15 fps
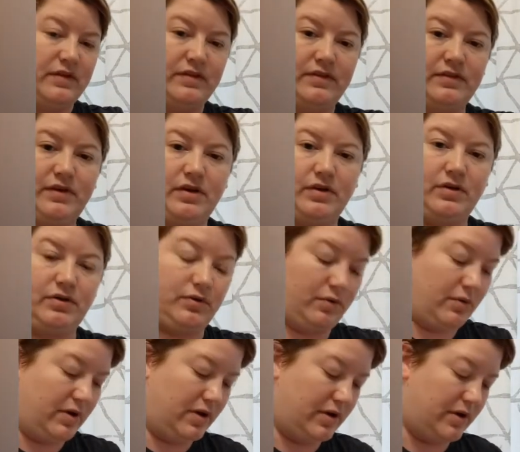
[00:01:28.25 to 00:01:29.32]

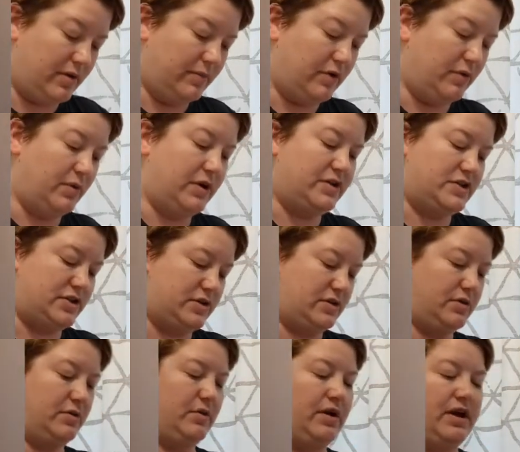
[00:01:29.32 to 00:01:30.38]
So I'm going
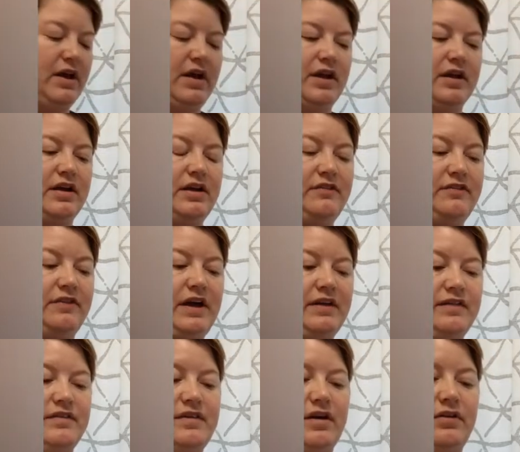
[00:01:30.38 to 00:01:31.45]
to kind of
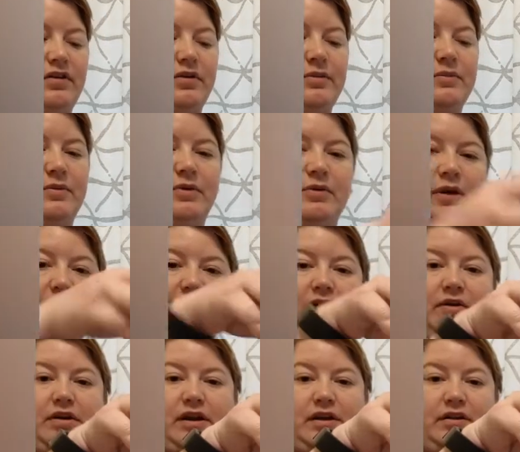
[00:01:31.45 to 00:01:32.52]
flatten this out a little bit more. Right
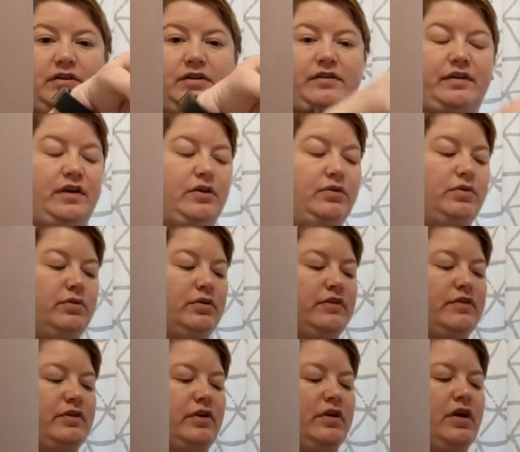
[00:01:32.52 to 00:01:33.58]
now it kind of looks like a hula
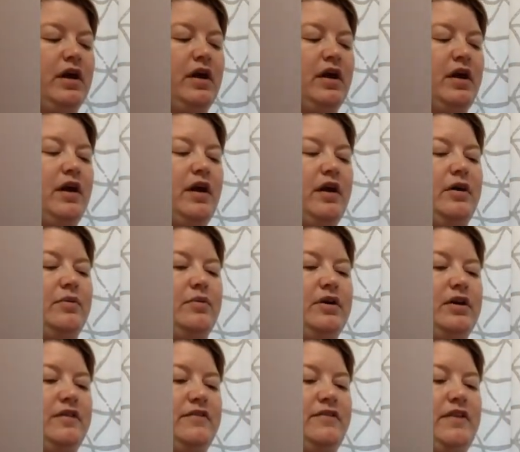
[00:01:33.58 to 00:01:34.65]
skirt. We're
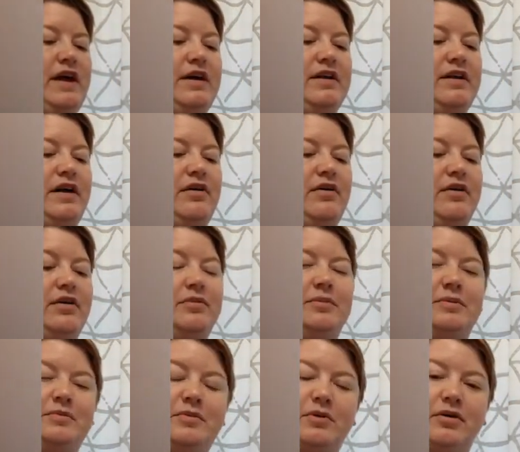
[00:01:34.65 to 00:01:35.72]
going to flatten it out a little
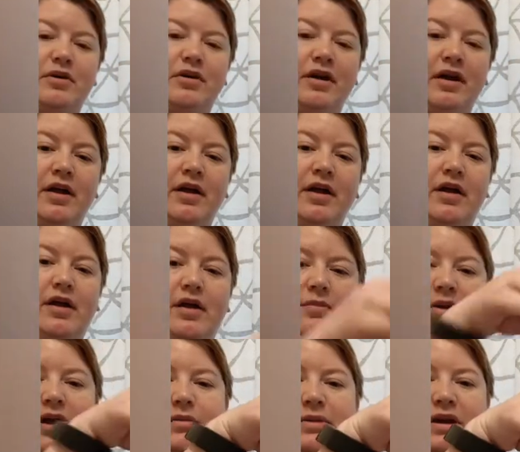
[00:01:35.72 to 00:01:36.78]
bit more,
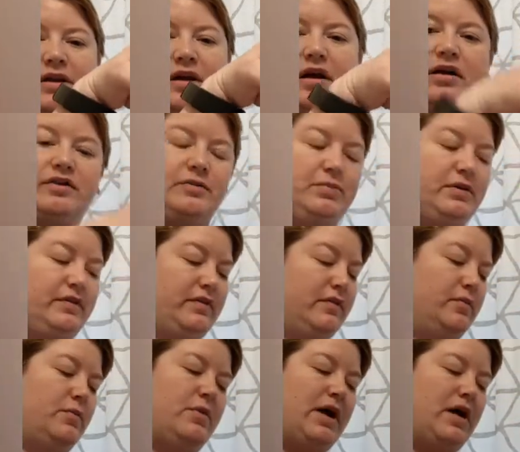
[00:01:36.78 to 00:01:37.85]
kind of make an octopus
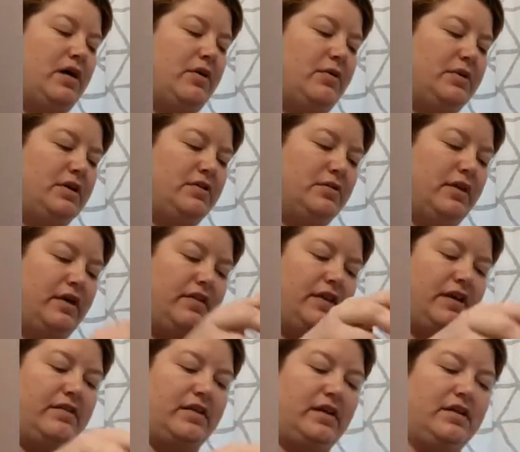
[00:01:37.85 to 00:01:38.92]
as well. We can do a lot of things.